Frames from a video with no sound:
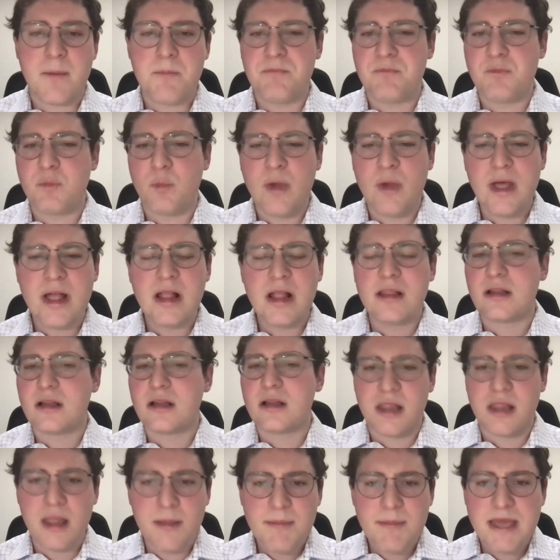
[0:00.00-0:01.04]
Will,
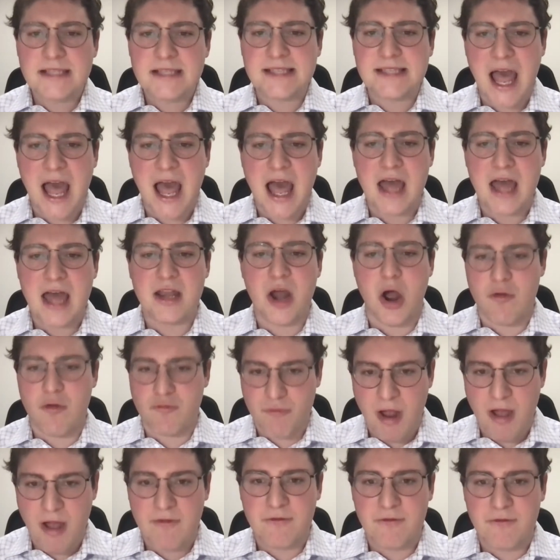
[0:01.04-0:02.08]
Colombia's had a
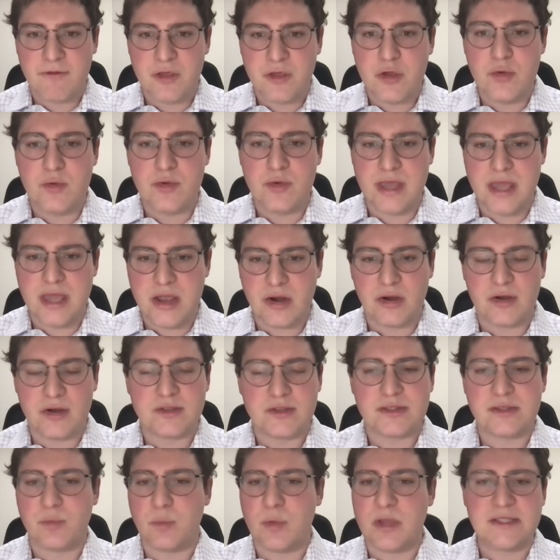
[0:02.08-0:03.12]
rough few
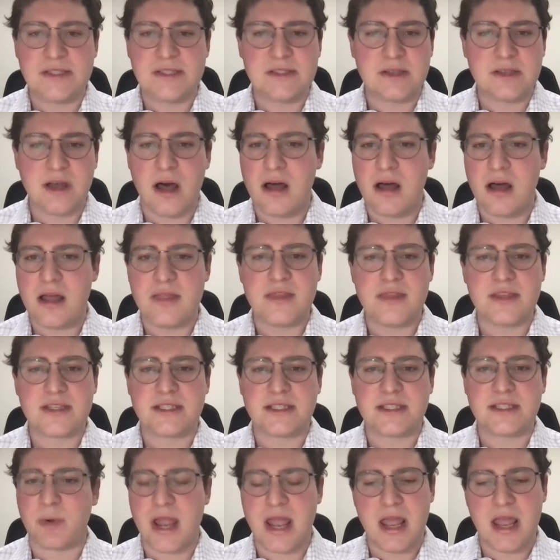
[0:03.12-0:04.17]
years. We saw in the
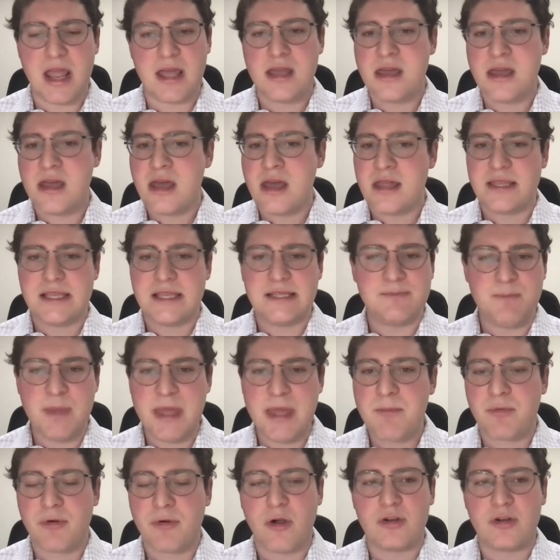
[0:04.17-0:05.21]
spring these
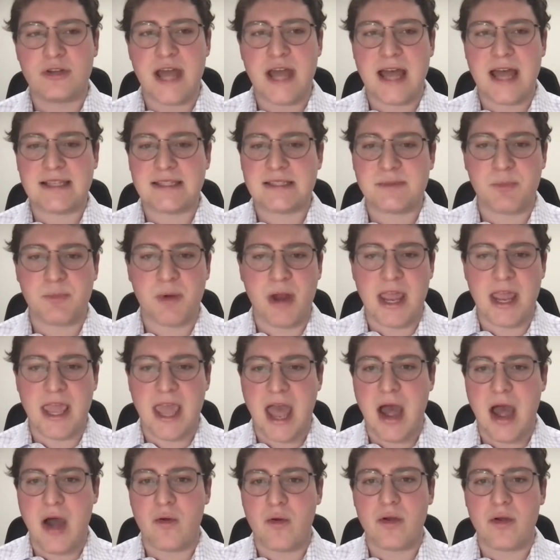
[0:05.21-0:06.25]
big protests break
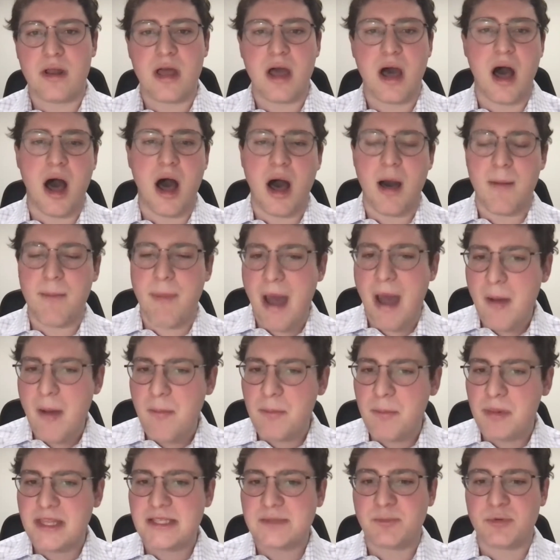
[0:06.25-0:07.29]
out about
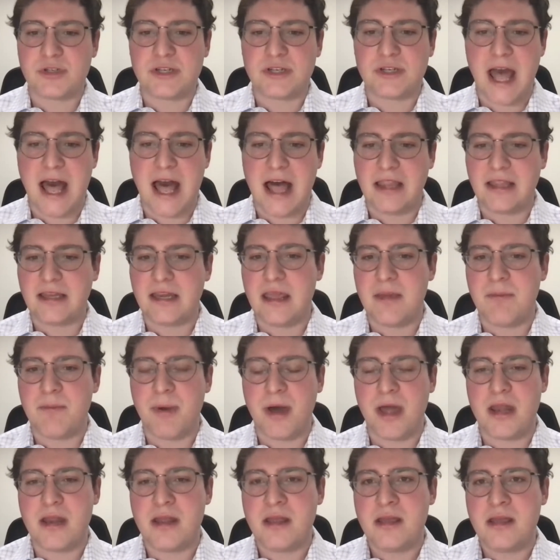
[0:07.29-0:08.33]
police brutality,
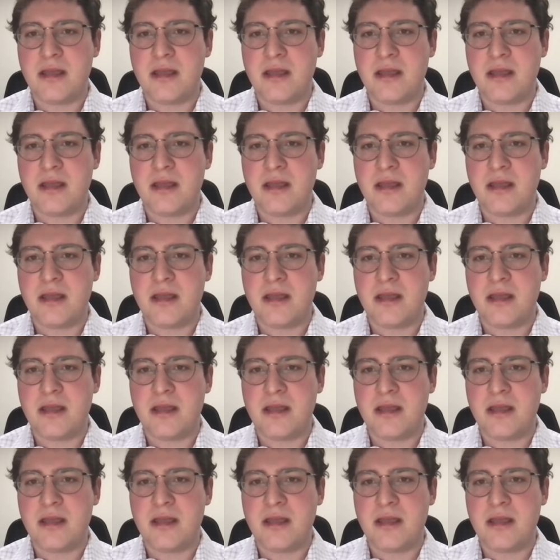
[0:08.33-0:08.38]
but